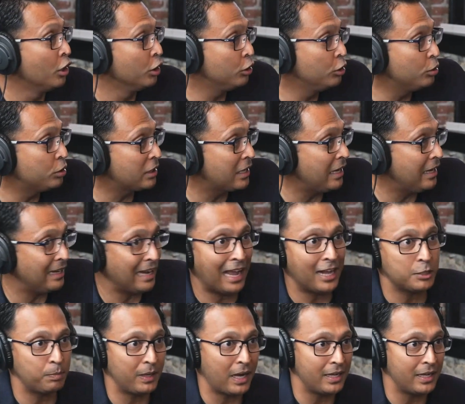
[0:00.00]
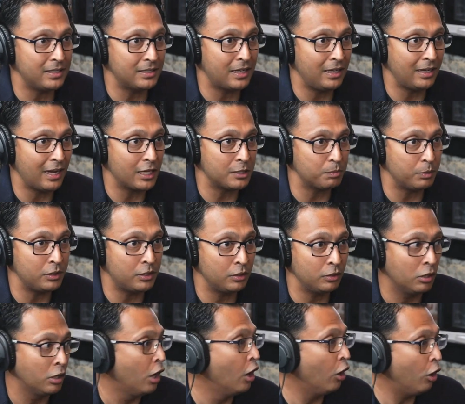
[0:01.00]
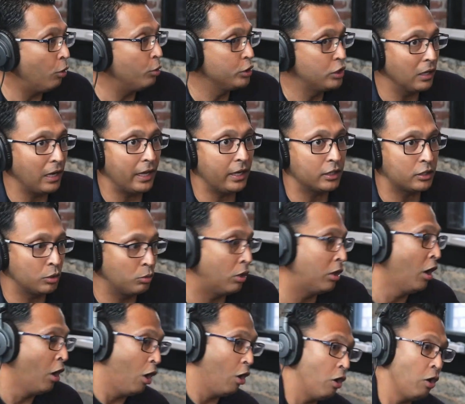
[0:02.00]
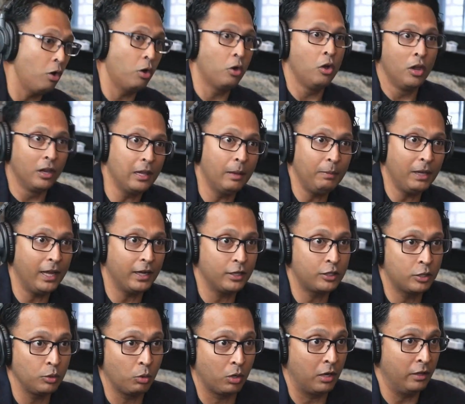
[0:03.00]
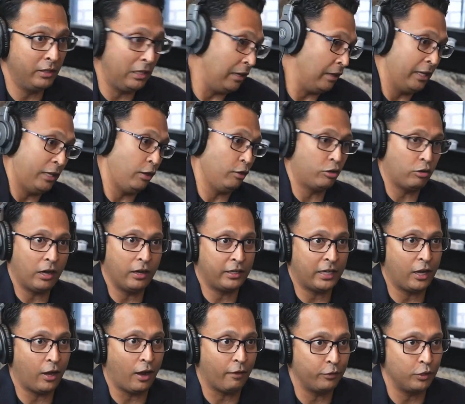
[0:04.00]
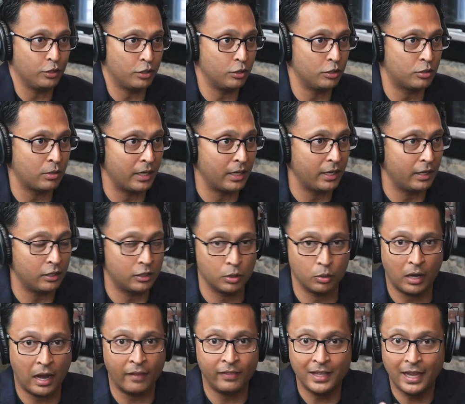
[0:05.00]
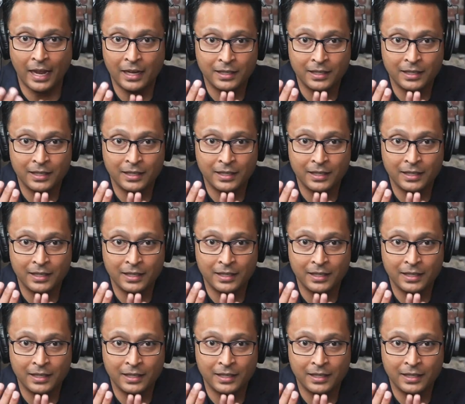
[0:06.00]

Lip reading: You ski in Aspen, I ski in Aspen too. Oh, would you like a tour? Oh, let me get a tour. Like, you're trying to take off your shoes, trying to get a tour. And the